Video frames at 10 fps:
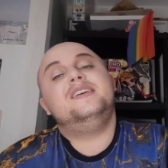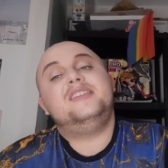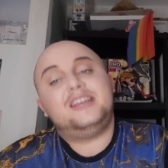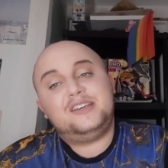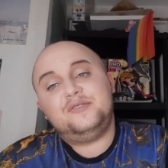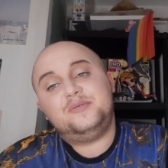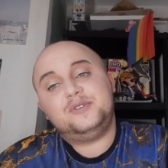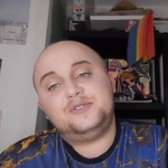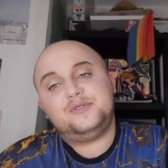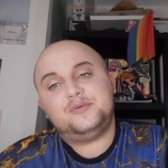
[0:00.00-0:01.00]
Thank you very
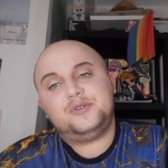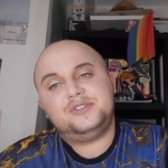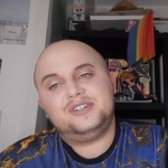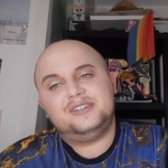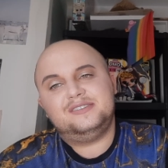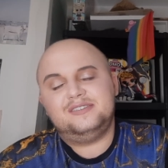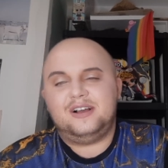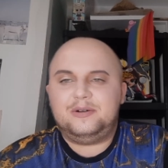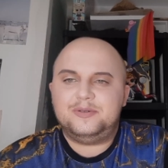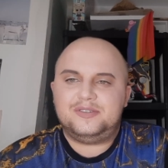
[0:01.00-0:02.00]
much for watching.
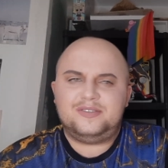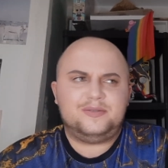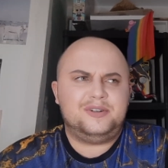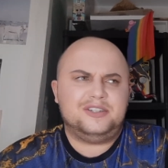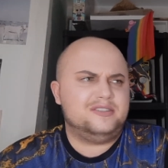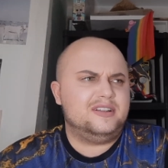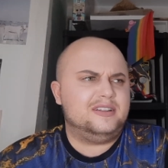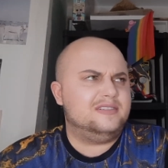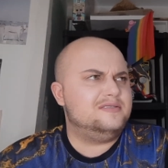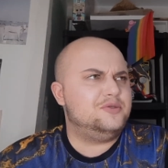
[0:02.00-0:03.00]
I was originally
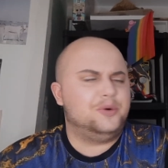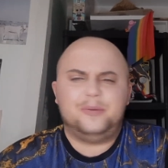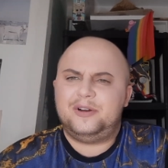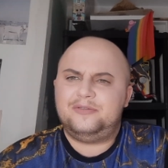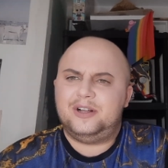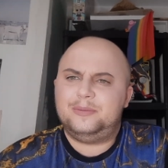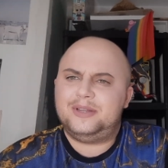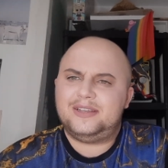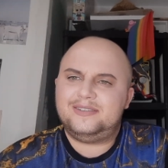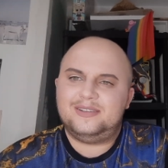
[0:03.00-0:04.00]
gonna talk about
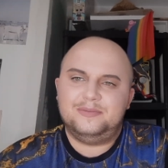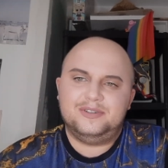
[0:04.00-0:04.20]
phalloplasty,